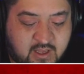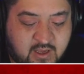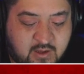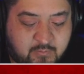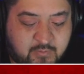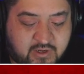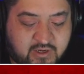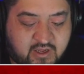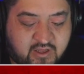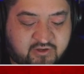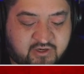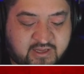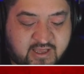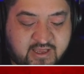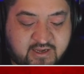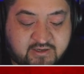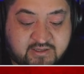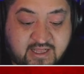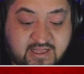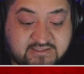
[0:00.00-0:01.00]
But other than
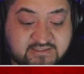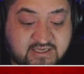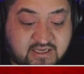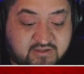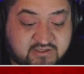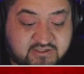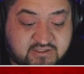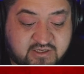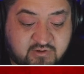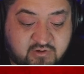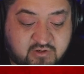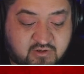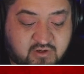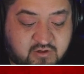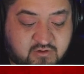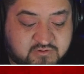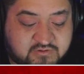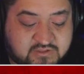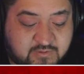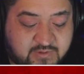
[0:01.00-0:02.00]
that, that's how this hero
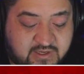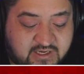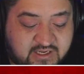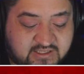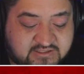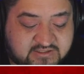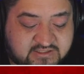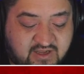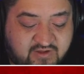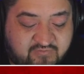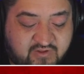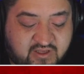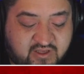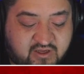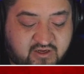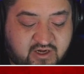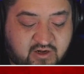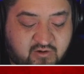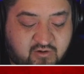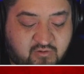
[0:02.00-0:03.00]
goes. I mean, it's definitely a
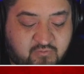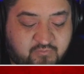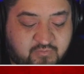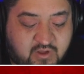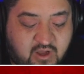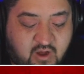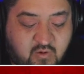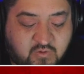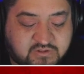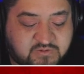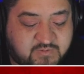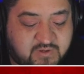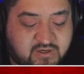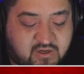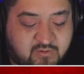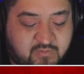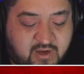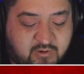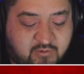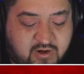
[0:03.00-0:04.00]
good hero. Always been
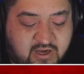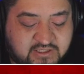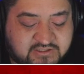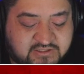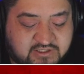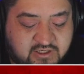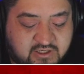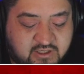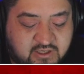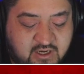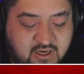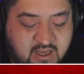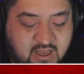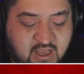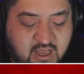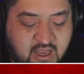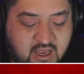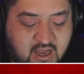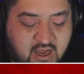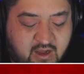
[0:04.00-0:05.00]
on my roster.
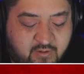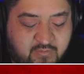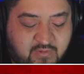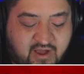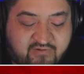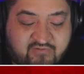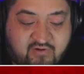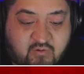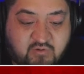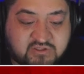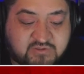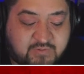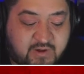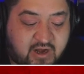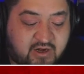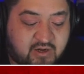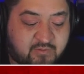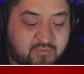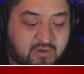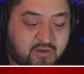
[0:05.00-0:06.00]
I've always
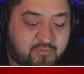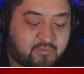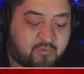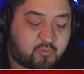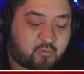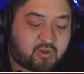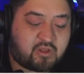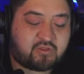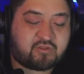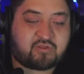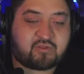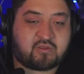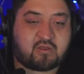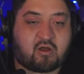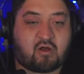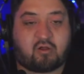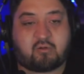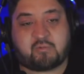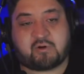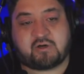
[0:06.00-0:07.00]
paired him up with
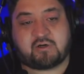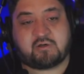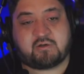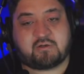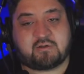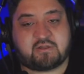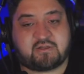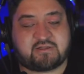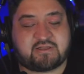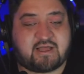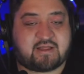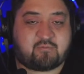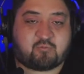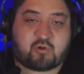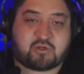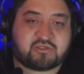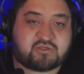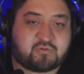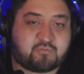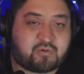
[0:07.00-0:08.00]
Ulmer. That
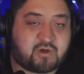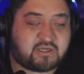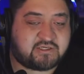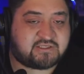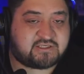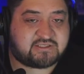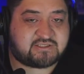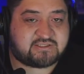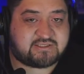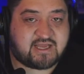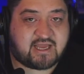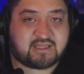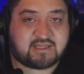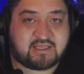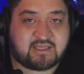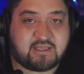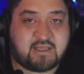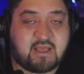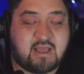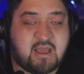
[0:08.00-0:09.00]
1-2 punch is
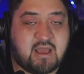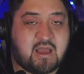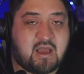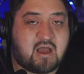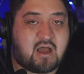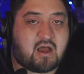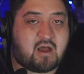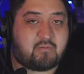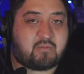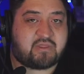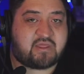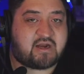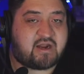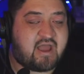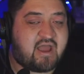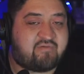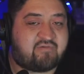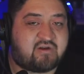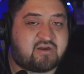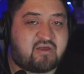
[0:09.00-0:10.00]
deadly. And then I
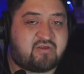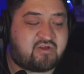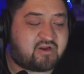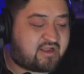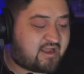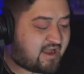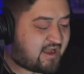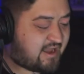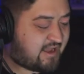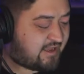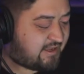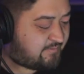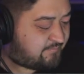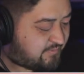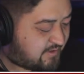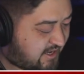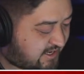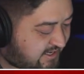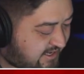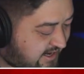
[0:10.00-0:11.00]
have another guy.
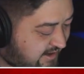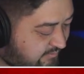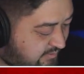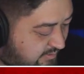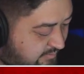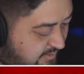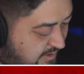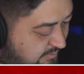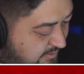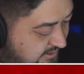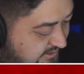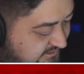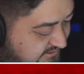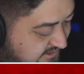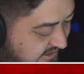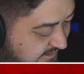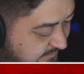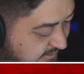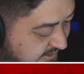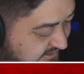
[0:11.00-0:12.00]
I can't remember his
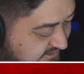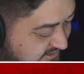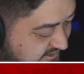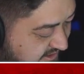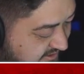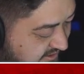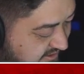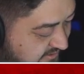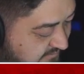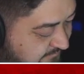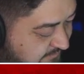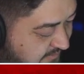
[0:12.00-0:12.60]
name, but he's another